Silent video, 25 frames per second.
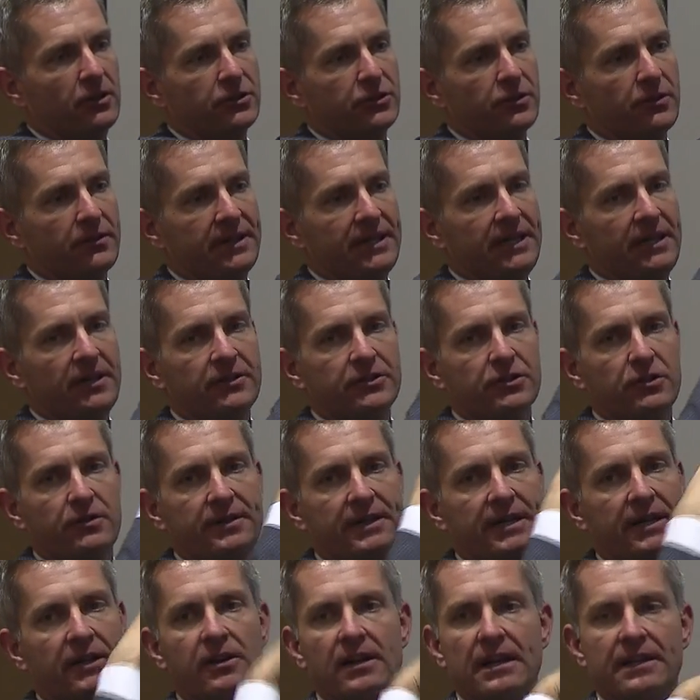it's over here, it's over
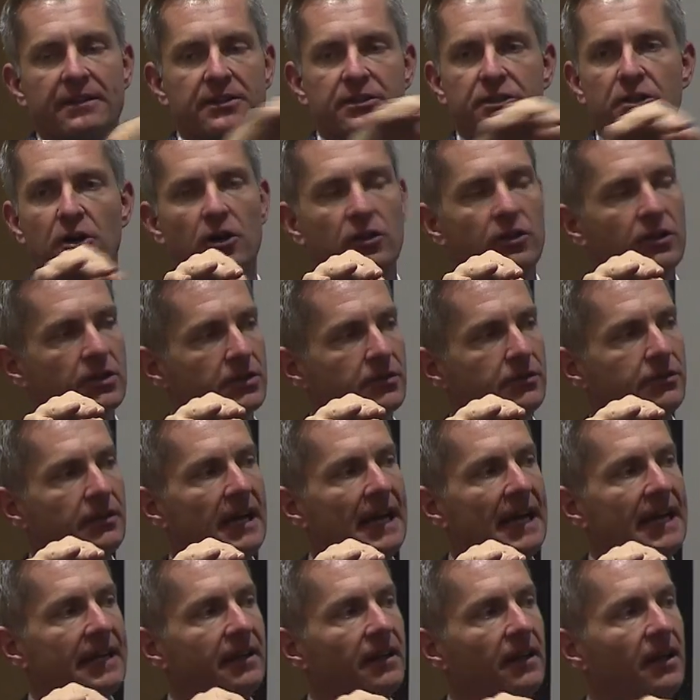here, and the star looks
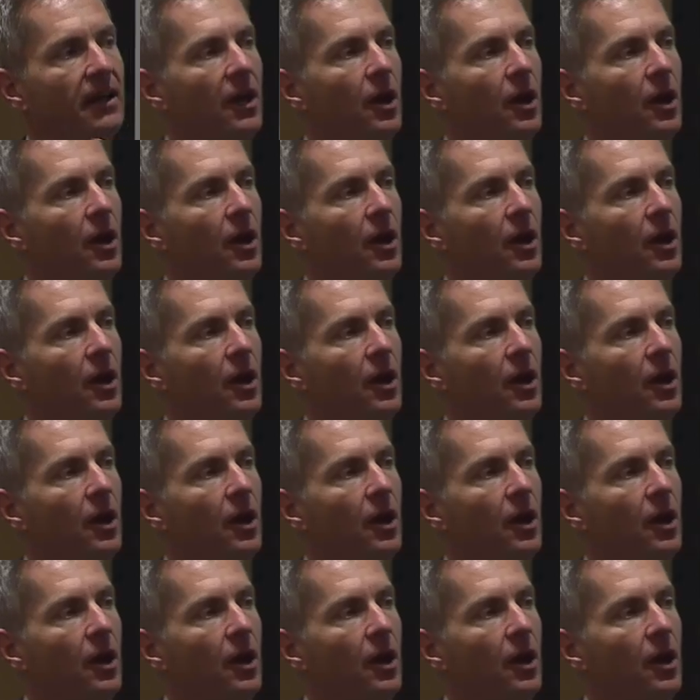flat.